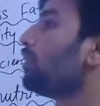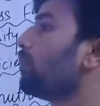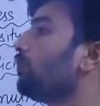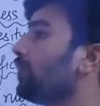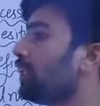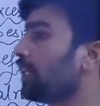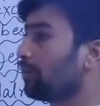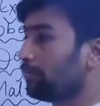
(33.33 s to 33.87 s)
the
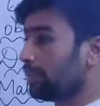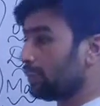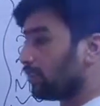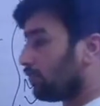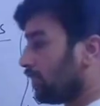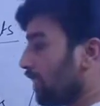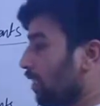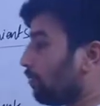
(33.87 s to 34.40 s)
vitamins,
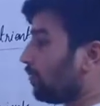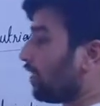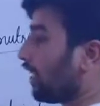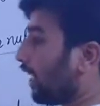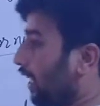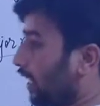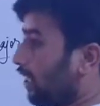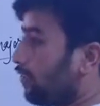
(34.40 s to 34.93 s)
vitamin
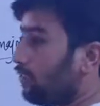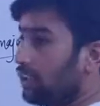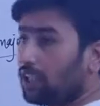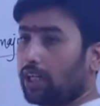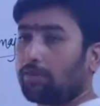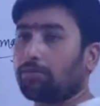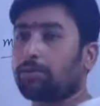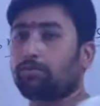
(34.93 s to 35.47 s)
A,
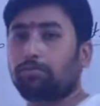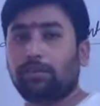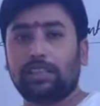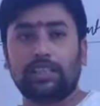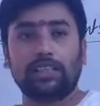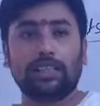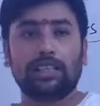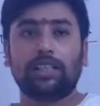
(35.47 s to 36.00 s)
vitamin
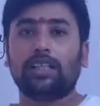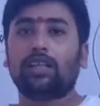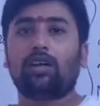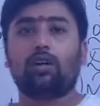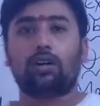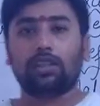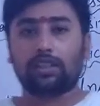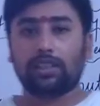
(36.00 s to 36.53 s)
B,
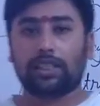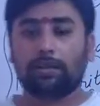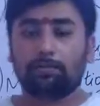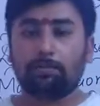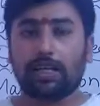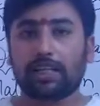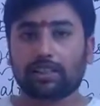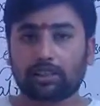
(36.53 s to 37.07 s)
all the
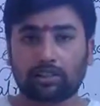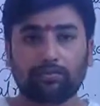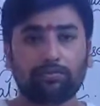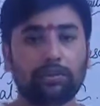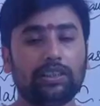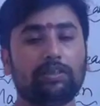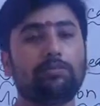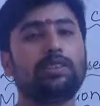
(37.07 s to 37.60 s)
complex of
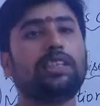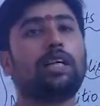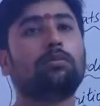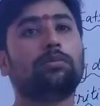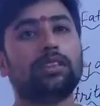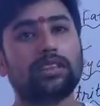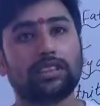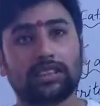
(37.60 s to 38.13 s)
B,
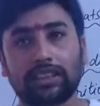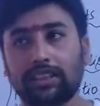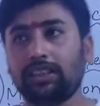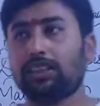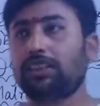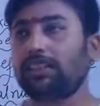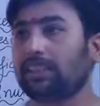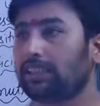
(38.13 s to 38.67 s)
vitamin
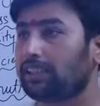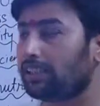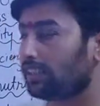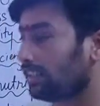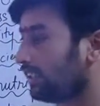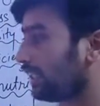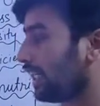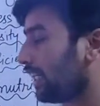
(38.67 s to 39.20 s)
C, D,
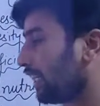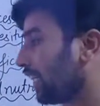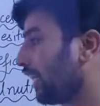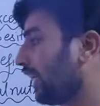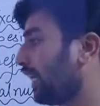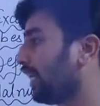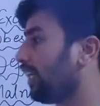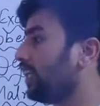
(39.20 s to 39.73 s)
E and
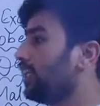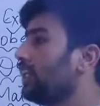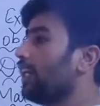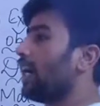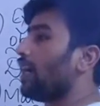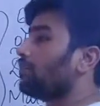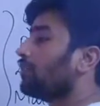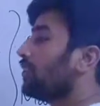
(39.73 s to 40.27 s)
K.
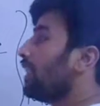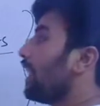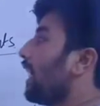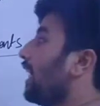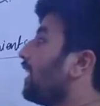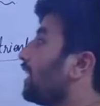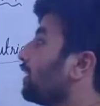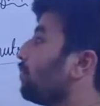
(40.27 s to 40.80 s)
After then I
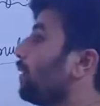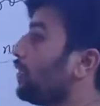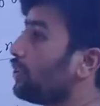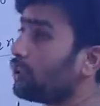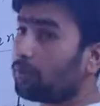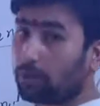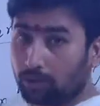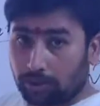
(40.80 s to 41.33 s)
have explained
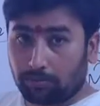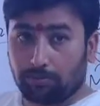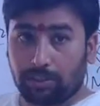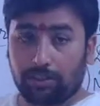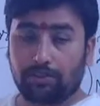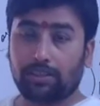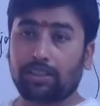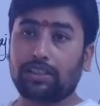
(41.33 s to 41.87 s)
you about the
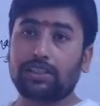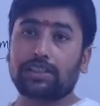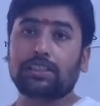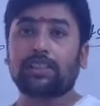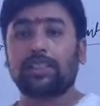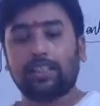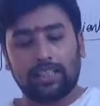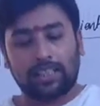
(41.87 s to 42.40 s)
minerals
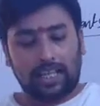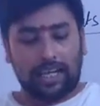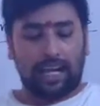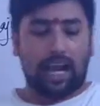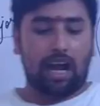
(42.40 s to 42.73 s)
and